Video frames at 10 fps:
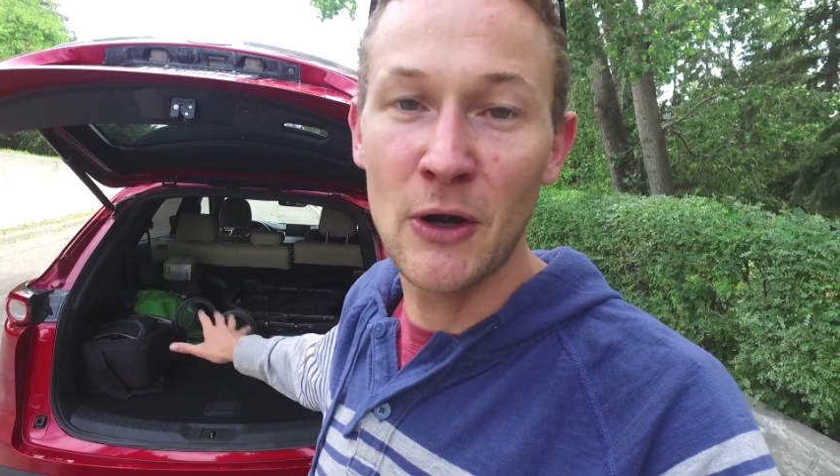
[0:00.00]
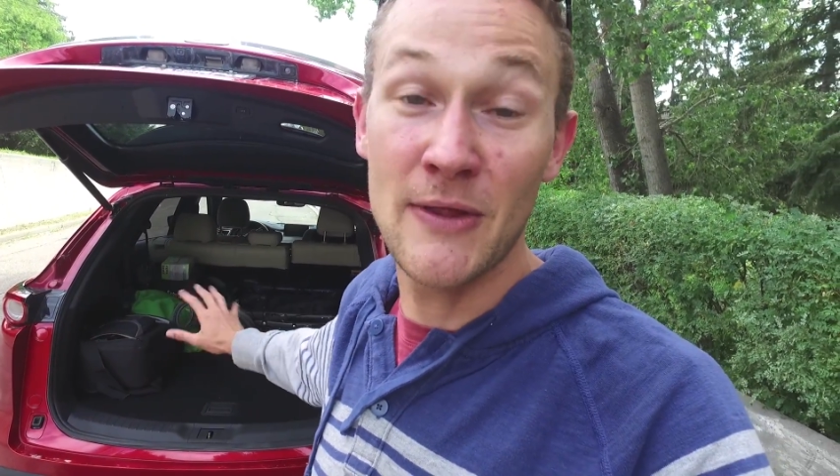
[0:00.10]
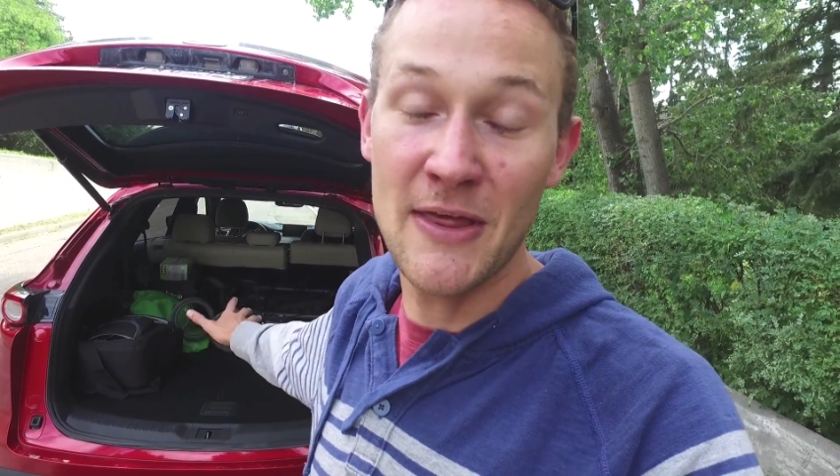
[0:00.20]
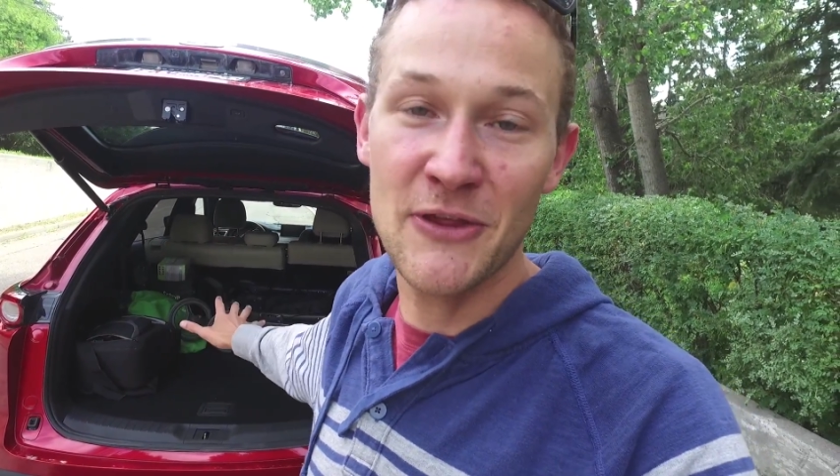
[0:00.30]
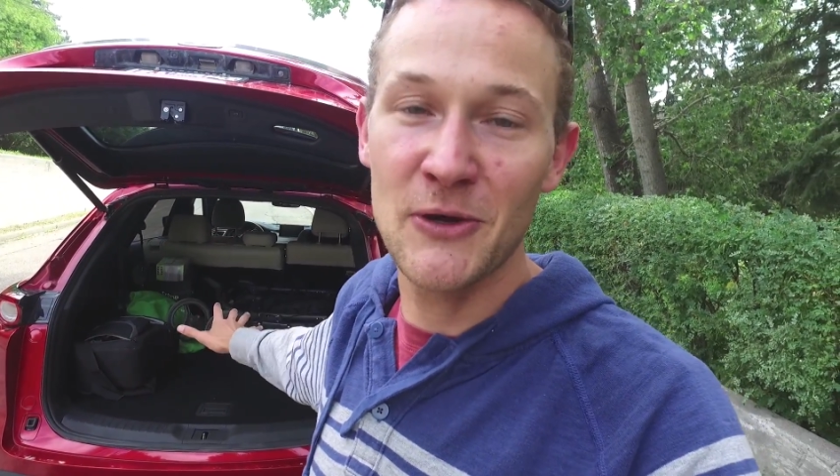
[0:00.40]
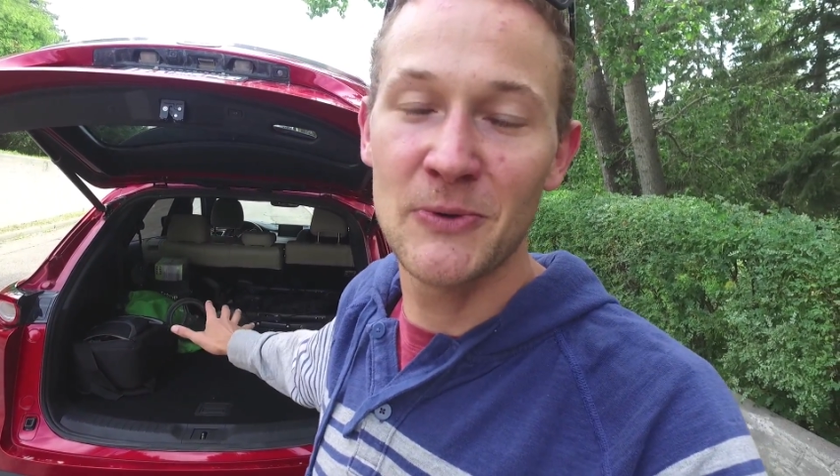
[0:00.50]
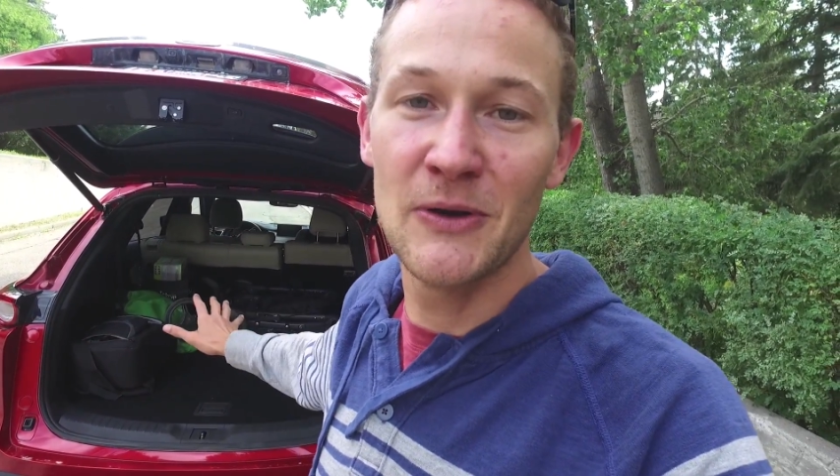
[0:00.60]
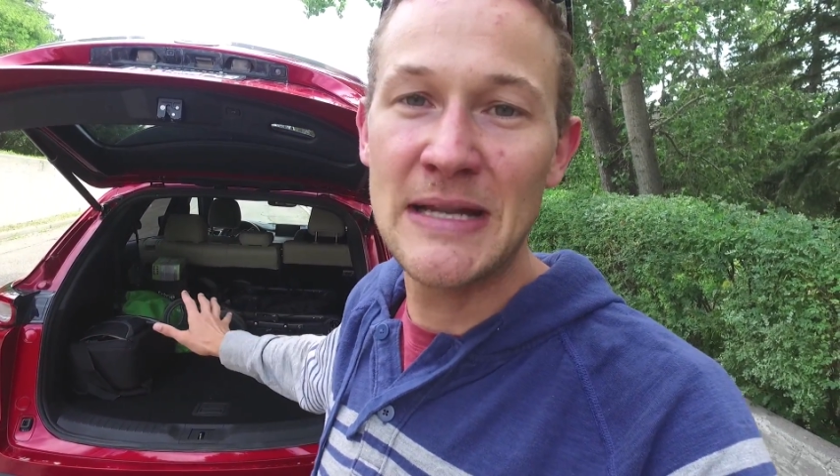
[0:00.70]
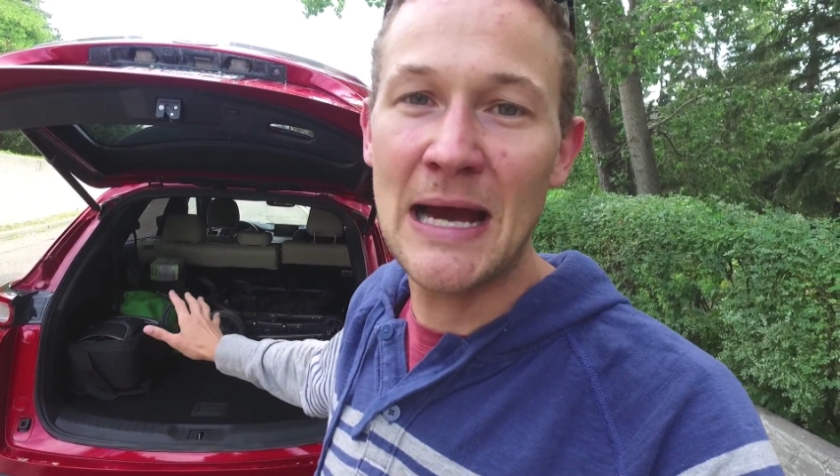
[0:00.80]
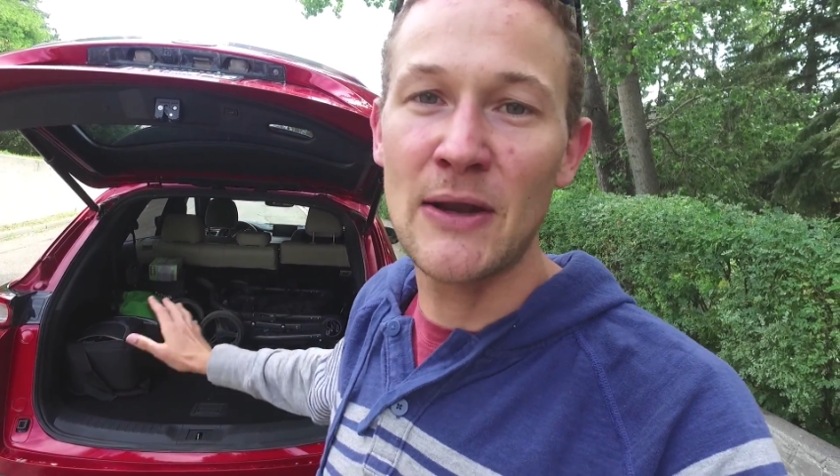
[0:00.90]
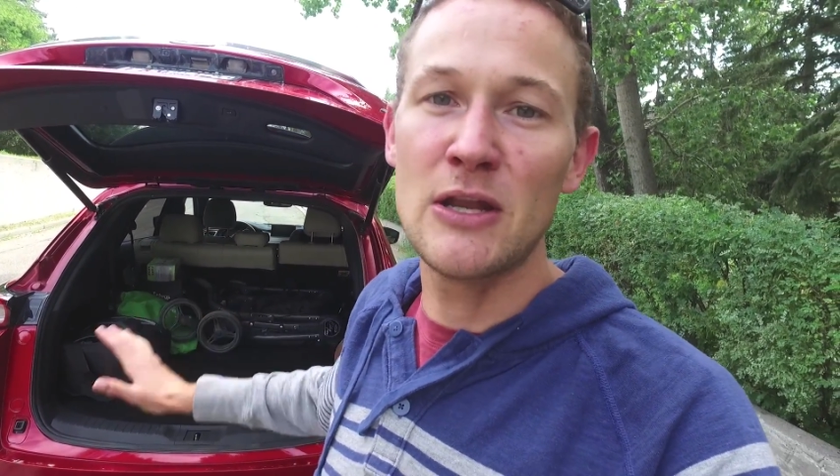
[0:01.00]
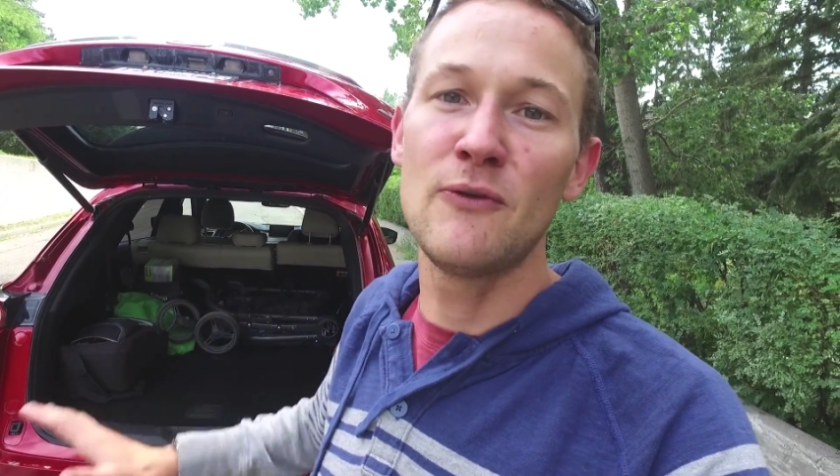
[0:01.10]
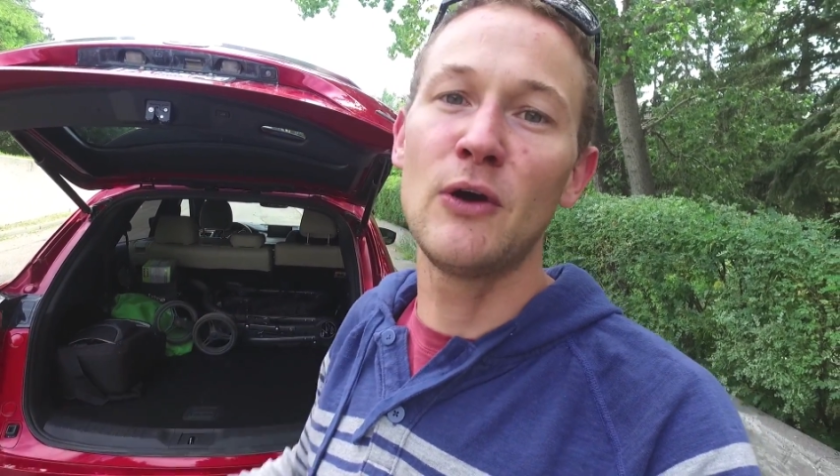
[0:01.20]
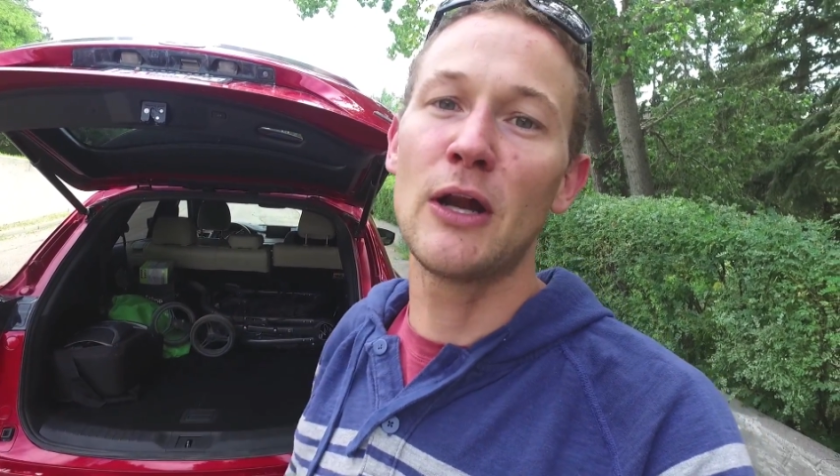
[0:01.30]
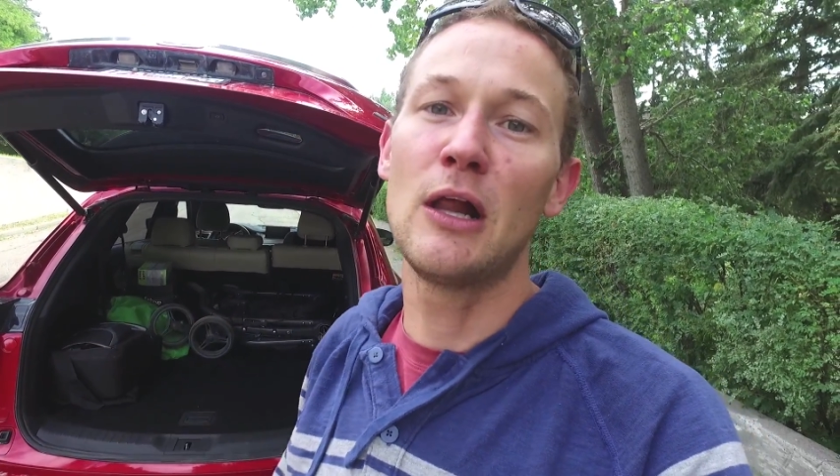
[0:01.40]
or that third row down, and
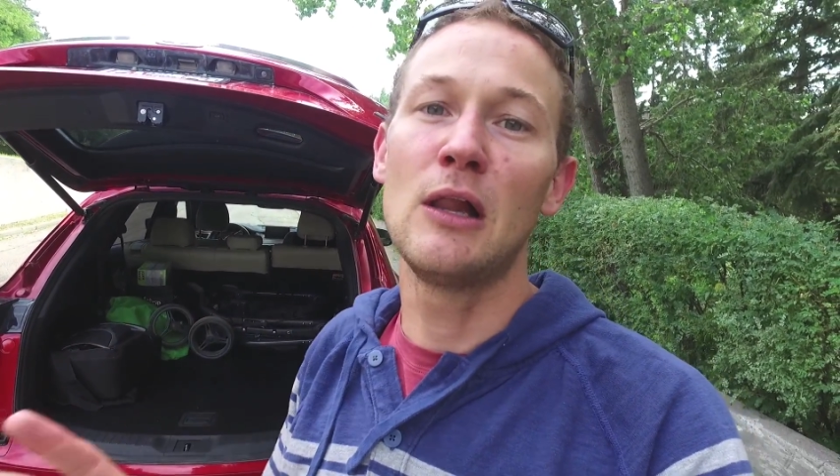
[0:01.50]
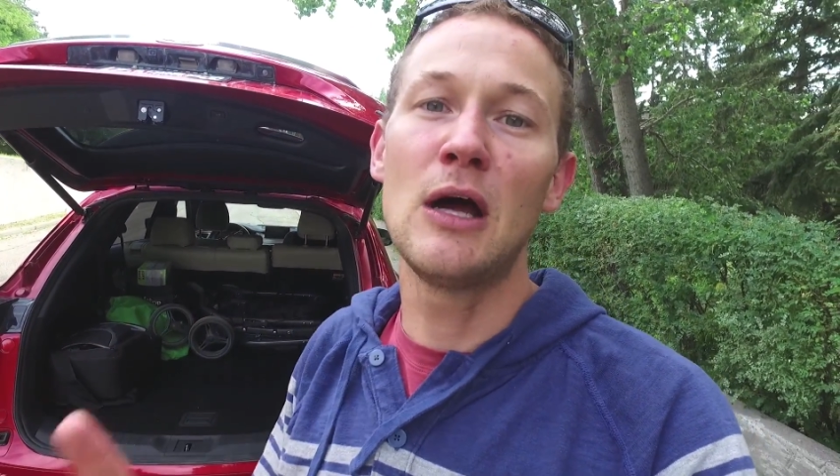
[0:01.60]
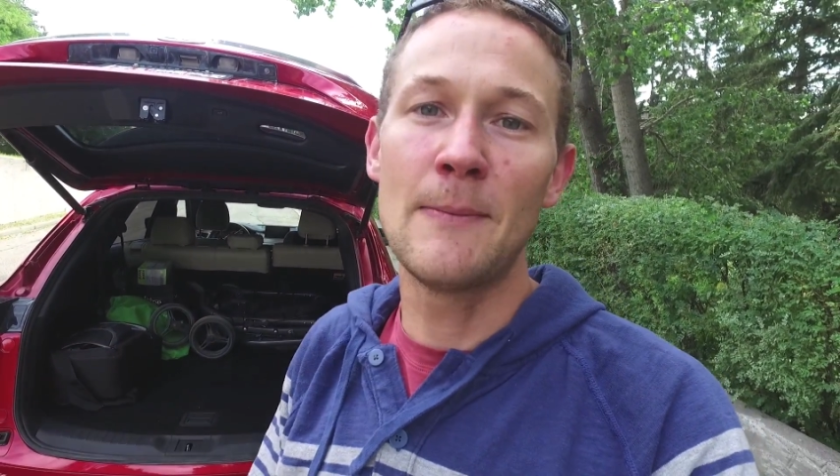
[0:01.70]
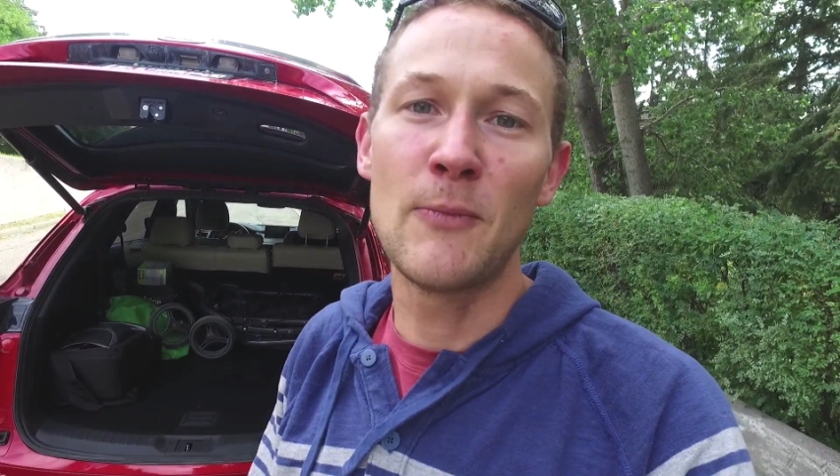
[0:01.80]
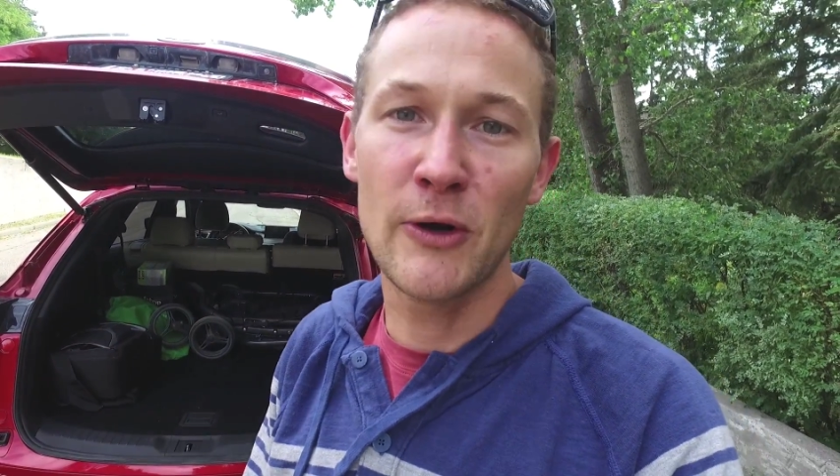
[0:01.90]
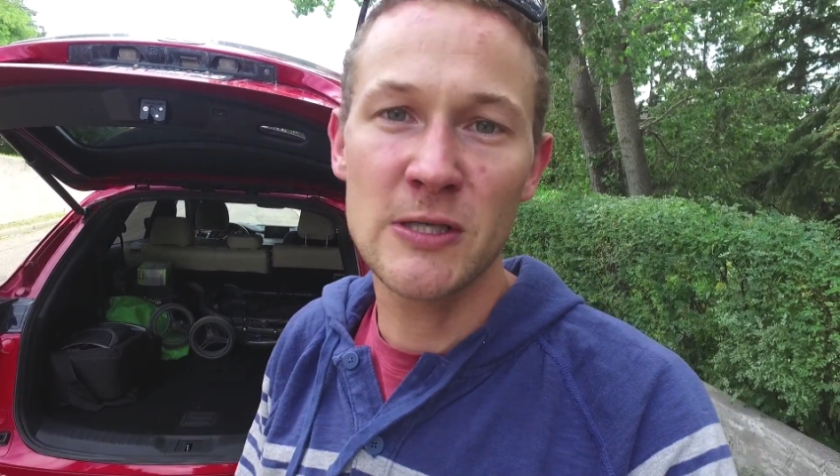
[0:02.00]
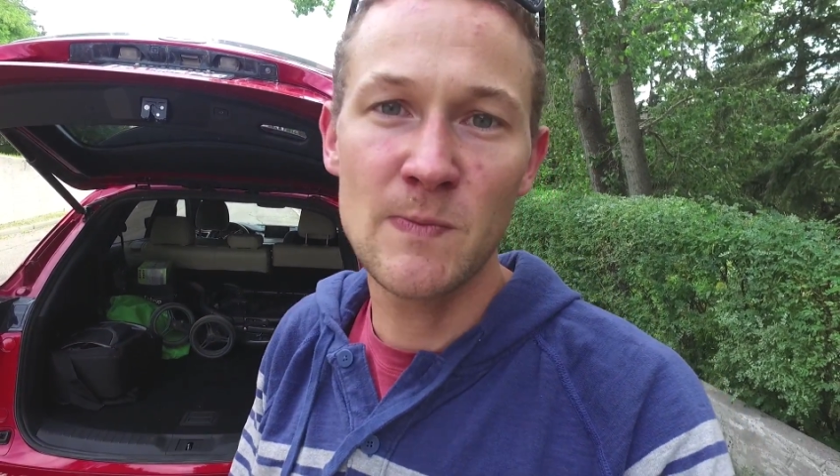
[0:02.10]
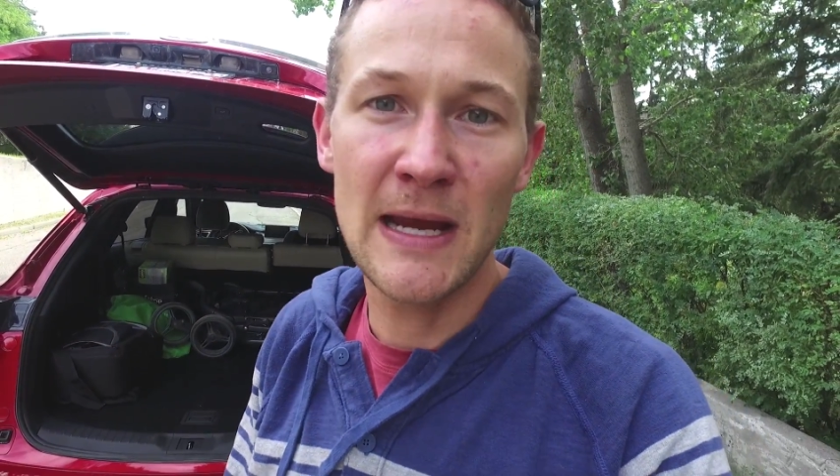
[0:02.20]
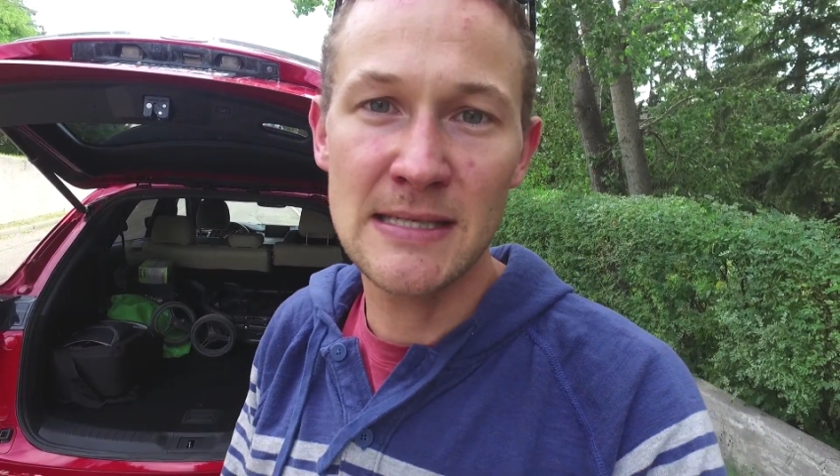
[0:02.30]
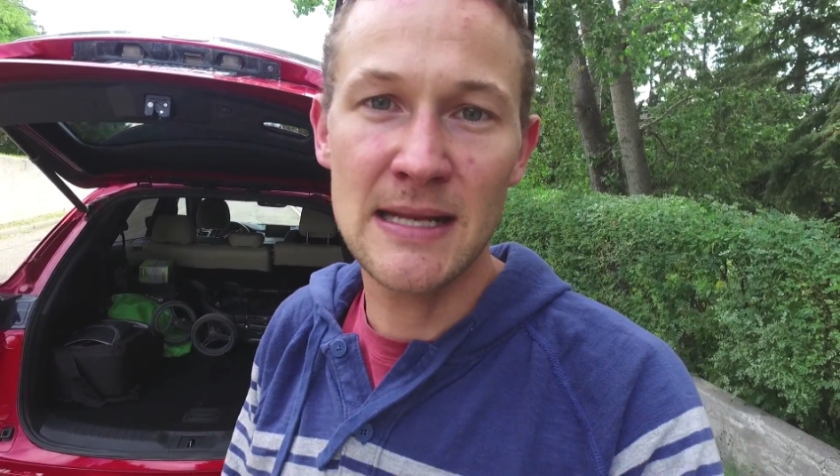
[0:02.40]
you've got a lot more space at